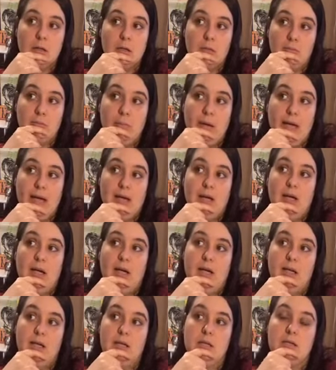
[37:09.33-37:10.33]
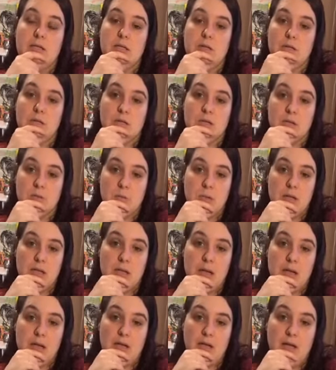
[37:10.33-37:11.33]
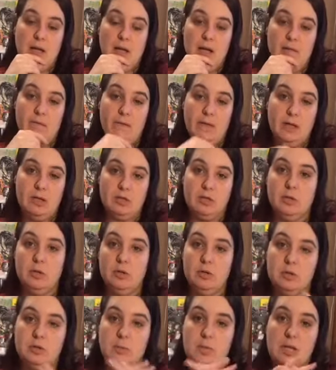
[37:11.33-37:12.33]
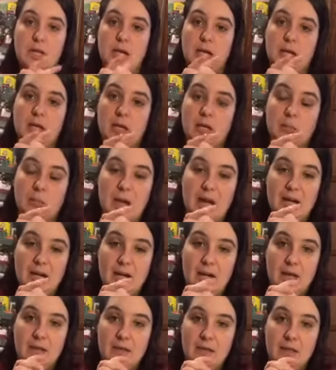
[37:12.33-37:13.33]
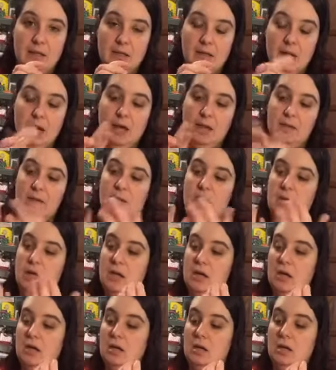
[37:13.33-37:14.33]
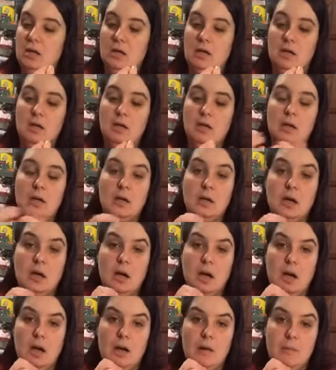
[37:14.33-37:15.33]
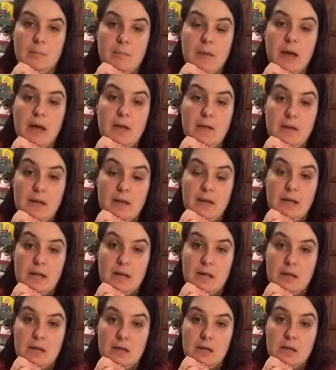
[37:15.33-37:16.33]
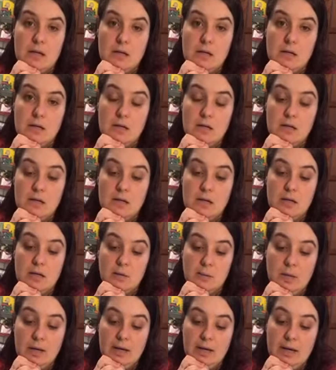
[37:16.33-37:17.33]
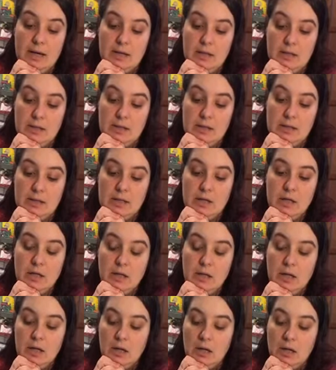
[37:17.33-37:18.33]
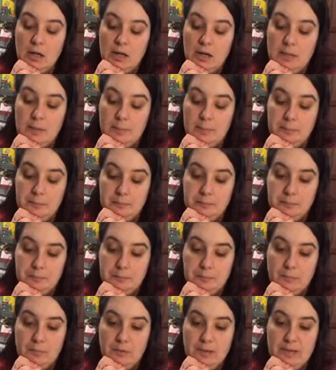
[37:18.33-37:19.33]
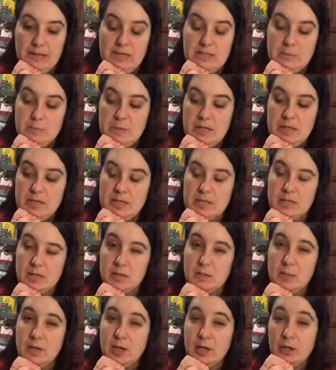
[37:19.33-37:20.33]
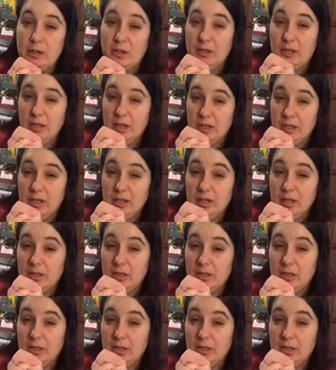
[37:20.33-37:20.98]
back on until this weekend. I have that show this weekend in Rock Island at the Holiday Inn in Rock Island. I explained this a little bit earlier